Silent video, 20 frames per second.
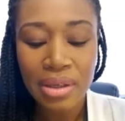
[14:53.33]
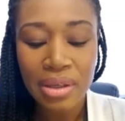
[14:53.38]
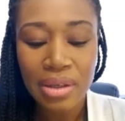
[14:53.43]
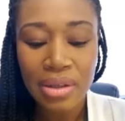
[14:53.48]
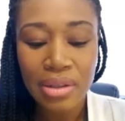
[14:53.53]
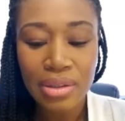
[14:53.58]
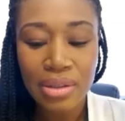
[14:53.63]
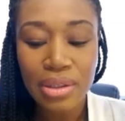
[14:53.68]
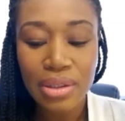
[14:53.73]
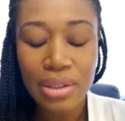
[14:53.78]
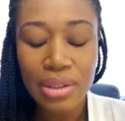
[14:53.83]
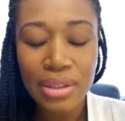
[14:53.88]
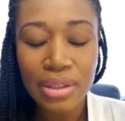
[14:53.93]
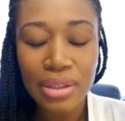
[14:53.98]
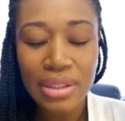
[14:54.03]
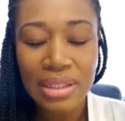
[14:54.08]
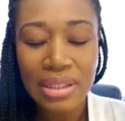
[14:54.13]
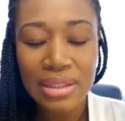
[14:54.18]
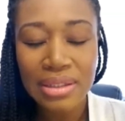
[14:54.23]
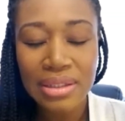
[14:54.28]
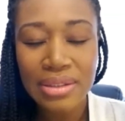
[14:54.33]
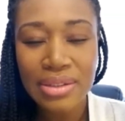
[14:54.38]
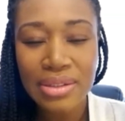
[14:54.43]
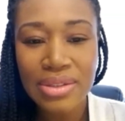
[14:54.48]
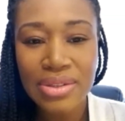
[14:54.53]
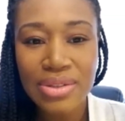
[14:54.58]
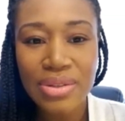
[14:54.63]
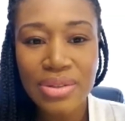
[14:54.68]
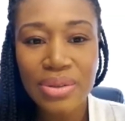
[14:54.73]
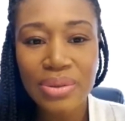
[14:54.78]
learning
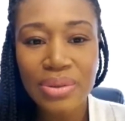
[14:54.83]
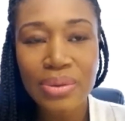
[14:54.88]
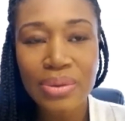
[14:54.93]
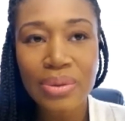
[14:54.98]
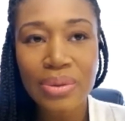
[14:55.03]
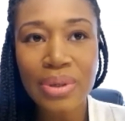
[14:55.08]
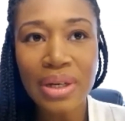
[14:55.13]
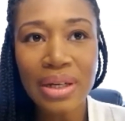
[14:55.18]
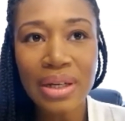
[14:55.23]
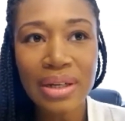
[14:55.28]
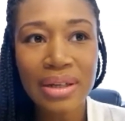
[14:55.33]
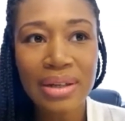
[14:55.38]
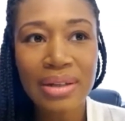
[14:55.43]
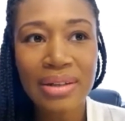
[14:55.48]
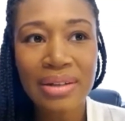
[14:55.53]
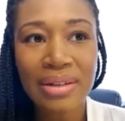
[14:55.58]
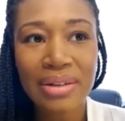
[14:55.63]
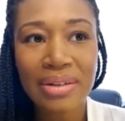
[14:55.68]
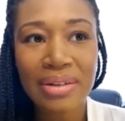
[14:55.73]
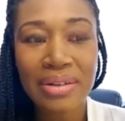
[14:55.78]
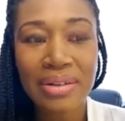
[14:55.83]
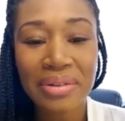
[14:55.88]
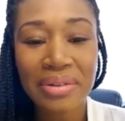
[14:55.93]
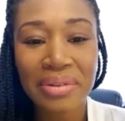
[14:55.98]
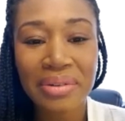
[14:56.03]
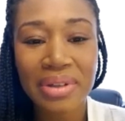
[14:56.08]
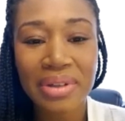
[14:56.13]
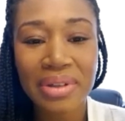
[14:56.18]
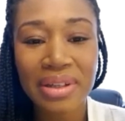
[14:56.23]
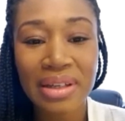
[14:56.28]
to
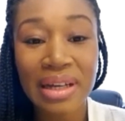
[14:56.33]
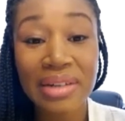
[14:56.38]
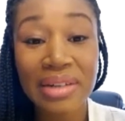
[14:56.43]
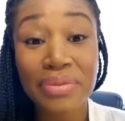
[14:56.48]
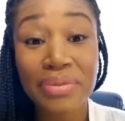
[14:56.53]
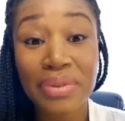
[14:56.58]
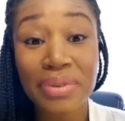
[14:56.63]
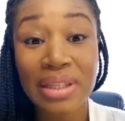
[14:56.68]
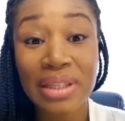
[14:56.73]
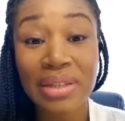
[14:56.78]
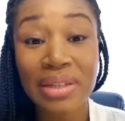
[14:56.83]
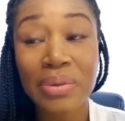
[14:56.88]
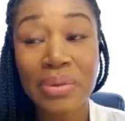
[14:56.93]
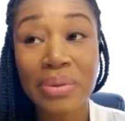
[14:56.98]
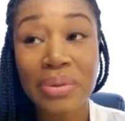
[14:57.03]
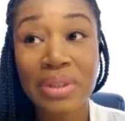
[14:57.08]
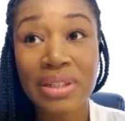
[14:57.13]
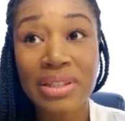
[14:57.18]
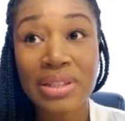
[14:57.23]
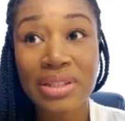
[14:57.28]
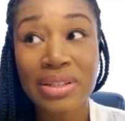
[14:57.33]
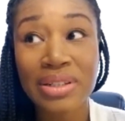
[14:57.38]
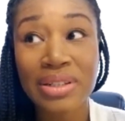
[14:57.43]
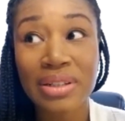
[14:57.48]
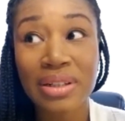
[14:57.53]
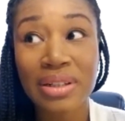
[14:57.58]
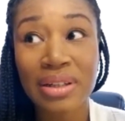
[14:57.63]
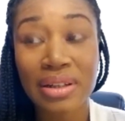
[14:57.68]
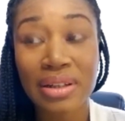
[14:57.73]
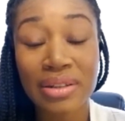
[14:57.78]
kind of relinquish
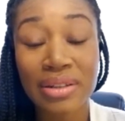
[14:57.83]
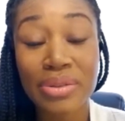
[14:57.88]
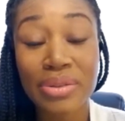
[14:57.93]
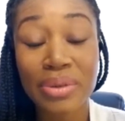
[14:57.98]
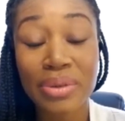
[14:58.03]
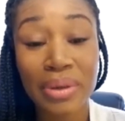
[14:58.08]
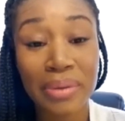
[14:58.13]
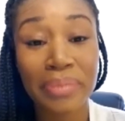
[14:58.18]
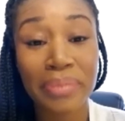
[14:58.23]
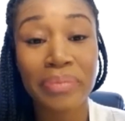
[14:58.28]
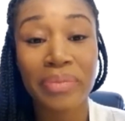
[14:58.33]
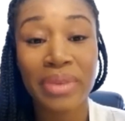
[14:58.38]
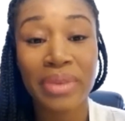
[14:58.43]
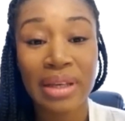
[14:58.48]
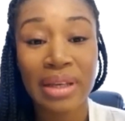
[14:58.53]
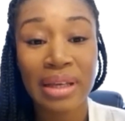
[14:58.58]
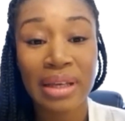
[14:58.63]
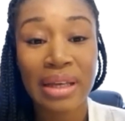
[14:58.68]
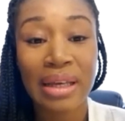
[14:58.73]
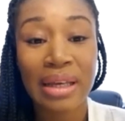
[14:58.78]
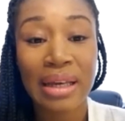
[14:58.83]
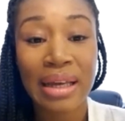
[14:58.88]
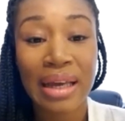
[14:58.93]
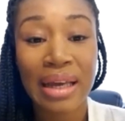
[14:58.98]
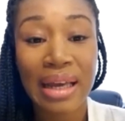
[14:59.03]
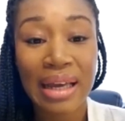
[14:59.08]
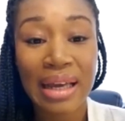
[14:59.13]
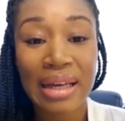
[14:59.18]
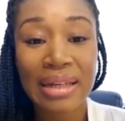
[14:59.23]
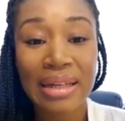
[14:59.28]
control.
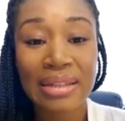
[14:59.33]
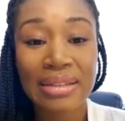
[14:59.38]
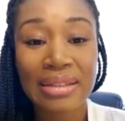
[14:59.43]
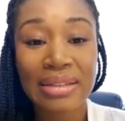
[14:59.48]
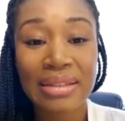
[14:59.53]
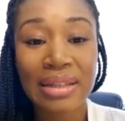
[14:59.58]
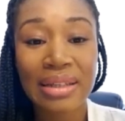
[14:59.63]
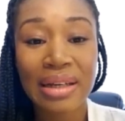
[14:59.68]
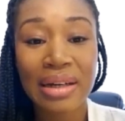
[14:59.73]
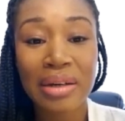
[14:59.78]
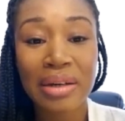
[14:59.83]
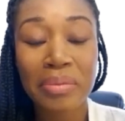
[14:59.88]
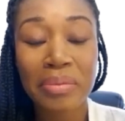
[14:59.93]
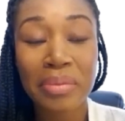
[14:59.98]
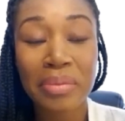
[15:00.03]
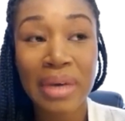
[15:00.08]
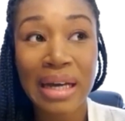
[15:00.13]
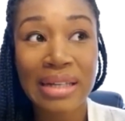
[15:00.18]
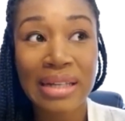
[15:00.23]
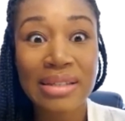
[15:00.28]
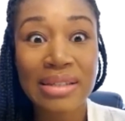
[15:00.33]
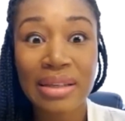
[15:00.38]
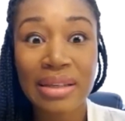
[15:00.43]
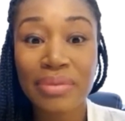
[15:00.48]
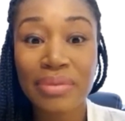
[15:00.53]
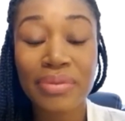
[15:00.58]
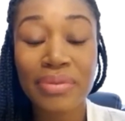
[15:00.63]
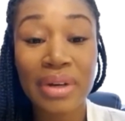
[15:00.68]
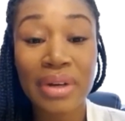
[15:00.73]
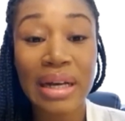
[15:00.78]
and
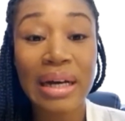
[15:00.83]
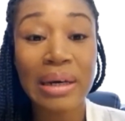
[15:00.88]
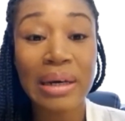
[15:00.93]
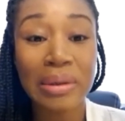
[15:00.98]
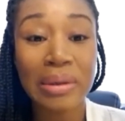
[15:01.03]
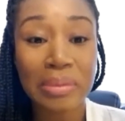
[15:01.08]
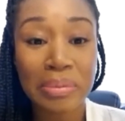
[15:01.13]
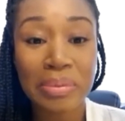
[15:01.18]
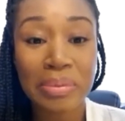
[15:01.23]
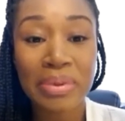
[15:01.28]
asking for help.